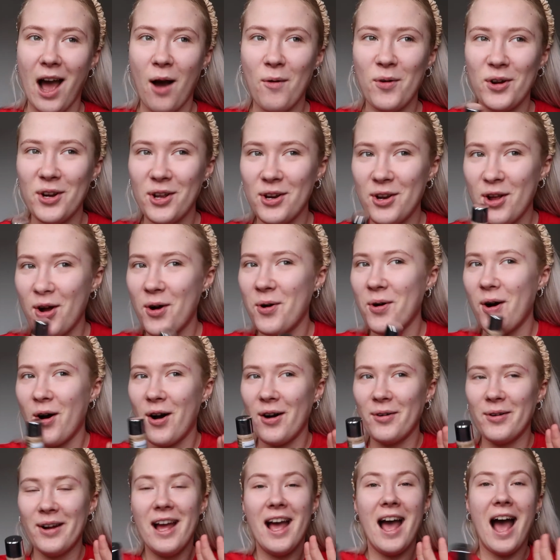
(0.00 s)
I want to know.
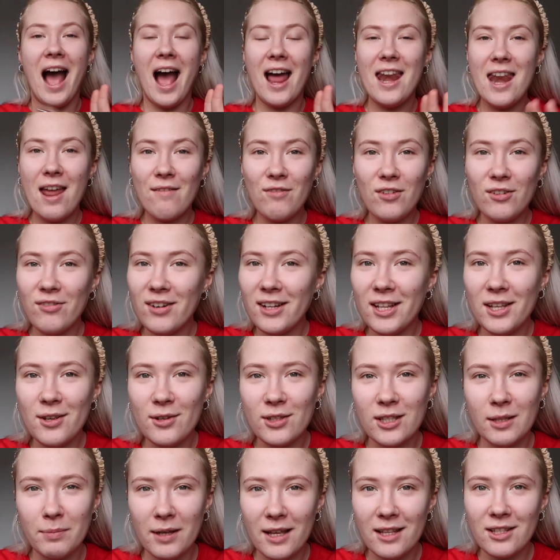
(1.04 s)
I never really
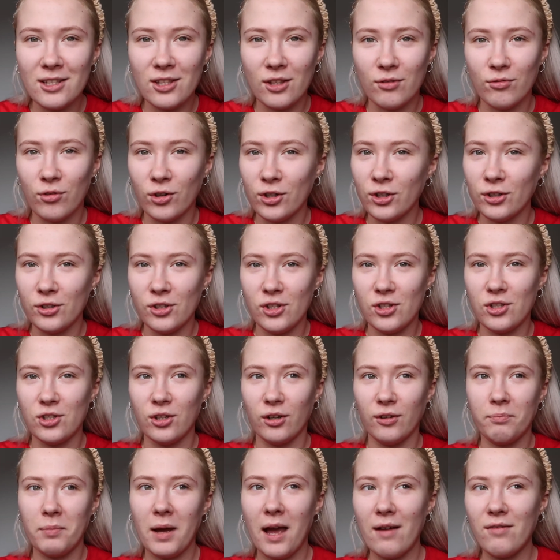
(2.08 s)
used to be into the royal
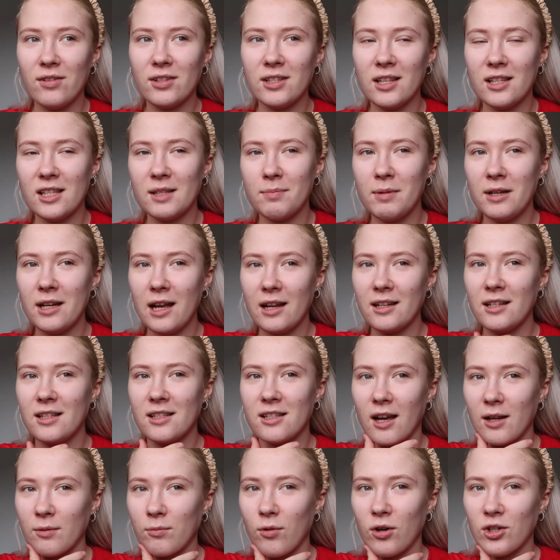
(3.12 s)
stuff, but ever since me and Andy
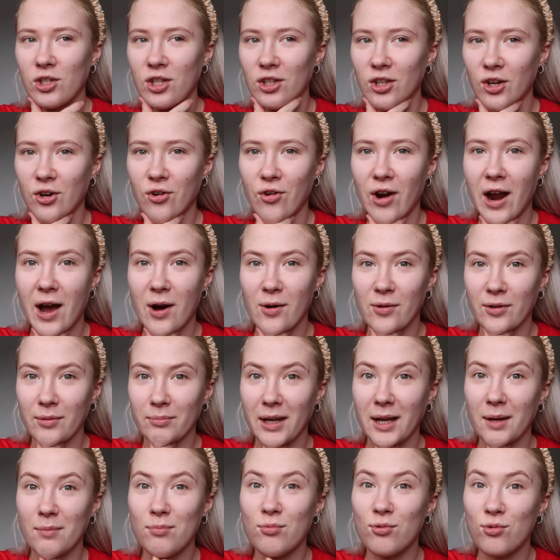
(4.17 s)
started watching The Crown, I'm
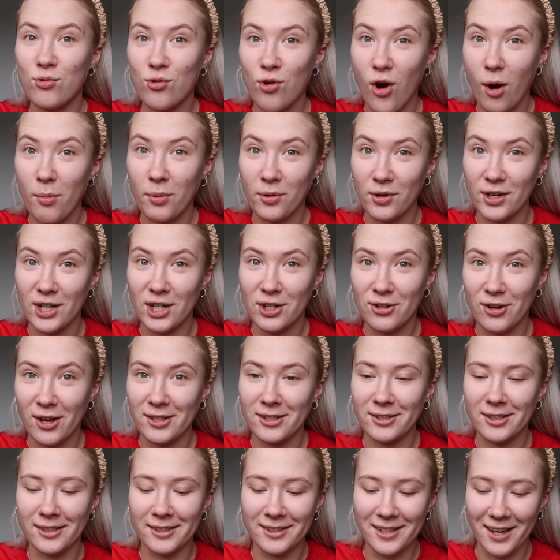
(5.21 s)
like proper
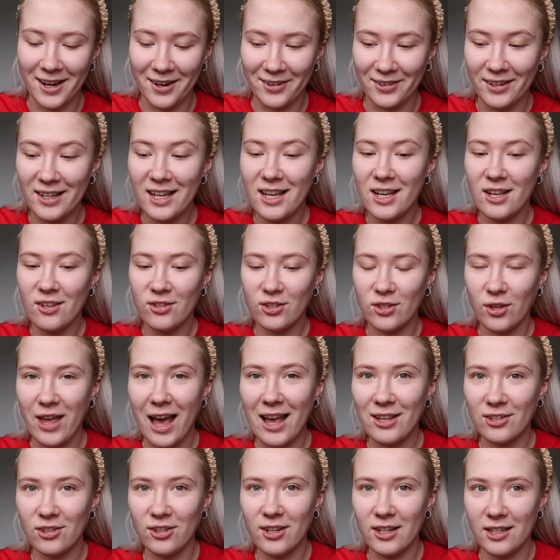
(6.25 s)
interested now. So
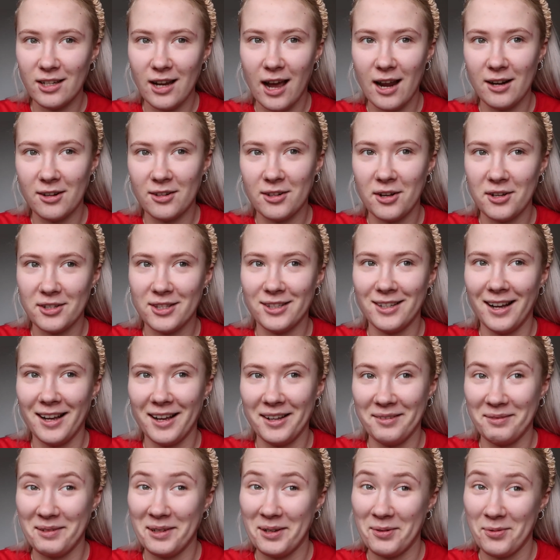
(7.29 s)
that's on at 9 o'clock tonight.
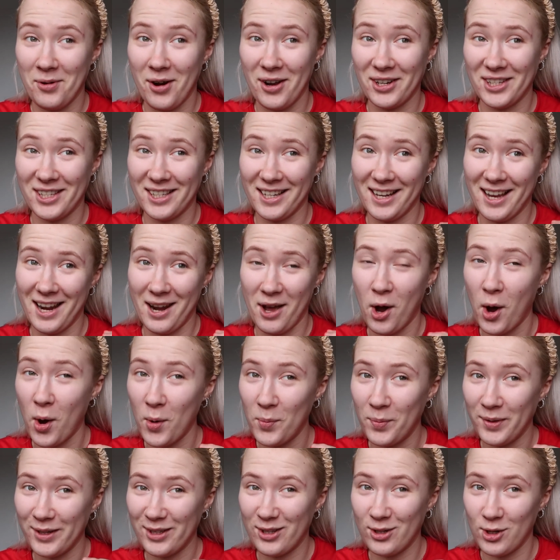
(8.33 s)
I'm going to watch it and I
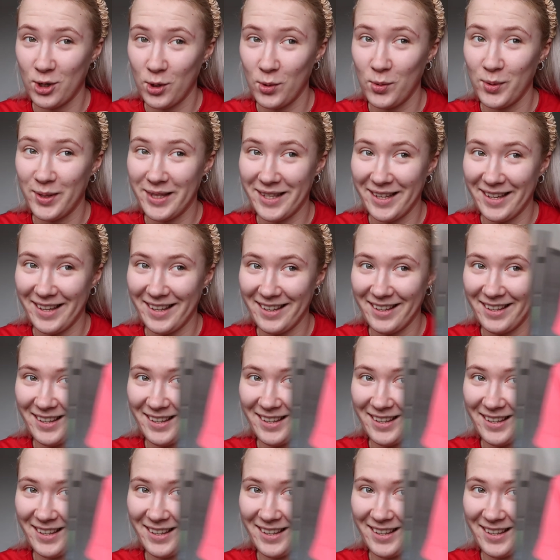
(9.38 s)
hope it's juicy.